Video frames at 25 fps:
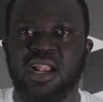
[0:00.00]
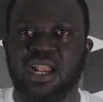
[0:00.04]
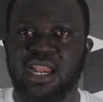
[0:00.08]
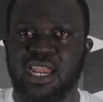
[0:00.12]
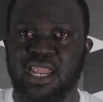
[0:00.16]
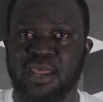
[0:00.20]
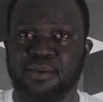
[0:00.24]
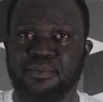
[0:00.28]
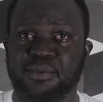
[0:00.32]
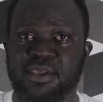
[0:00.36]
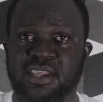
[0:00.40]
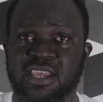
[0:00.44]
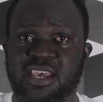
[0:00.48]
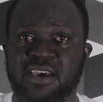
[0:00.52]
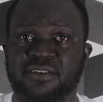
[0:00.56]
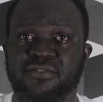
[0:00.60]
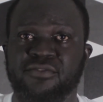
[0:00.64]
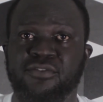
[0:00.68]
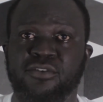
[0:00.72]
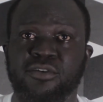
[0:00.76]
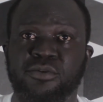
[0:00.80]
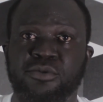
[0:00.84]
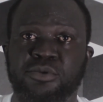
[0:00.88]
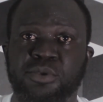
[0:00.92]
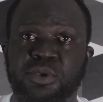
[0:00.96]
Let me hear
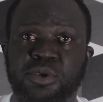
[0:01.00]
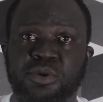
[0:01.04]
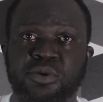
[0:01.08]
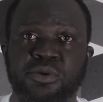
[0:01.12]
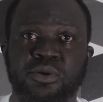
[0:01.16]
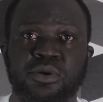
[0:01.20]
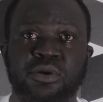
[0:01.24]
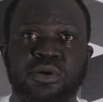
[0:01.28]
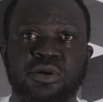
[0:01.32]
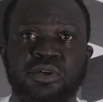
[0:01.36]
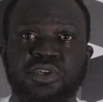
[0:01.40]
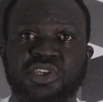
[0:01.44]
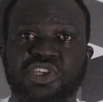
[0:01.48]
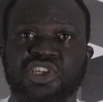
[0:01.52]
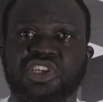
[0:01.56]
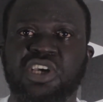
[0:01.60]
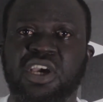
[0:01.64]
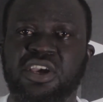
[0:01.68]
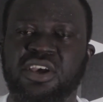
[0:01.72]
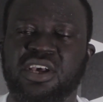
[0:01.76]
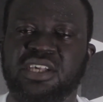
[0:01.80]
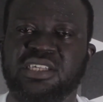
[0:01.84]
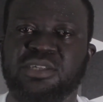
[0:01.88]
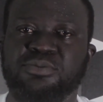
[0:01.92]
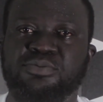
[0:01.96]
from you.
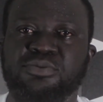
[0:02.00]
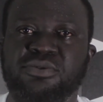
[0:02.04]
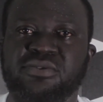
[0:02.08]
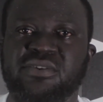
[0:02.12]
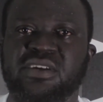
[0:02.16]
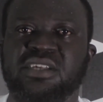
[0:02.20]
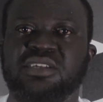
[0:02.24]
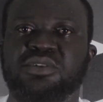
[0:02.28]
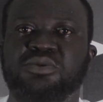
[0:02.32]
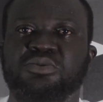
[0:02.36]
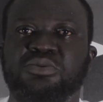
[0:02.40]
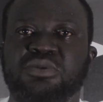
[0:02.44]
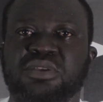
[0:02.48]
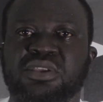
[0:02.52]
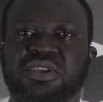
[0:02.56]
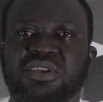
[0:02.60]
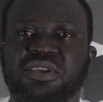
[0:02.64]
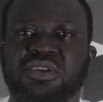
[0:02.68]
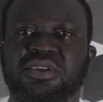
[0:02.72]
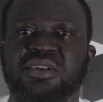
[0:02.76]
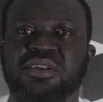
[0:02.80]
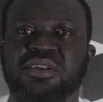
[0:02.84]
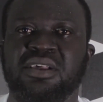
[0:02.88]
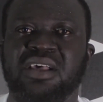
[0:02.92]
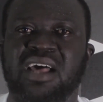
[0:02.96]
Share your experience with
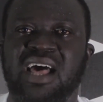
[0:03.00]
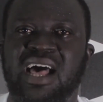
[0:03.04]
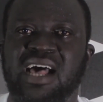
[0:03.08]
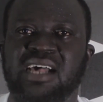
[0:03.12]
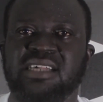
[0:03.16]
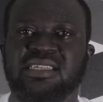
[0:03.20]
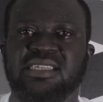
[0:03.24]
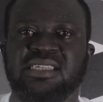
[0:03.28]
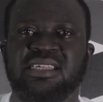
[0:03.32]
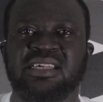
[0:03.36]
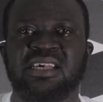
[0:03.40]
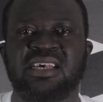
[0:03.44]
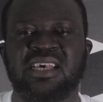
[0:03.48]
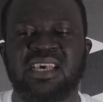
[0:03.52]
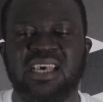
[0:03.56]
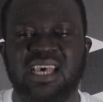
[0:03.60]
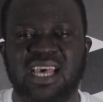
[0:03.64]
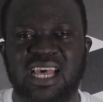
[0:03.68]
us,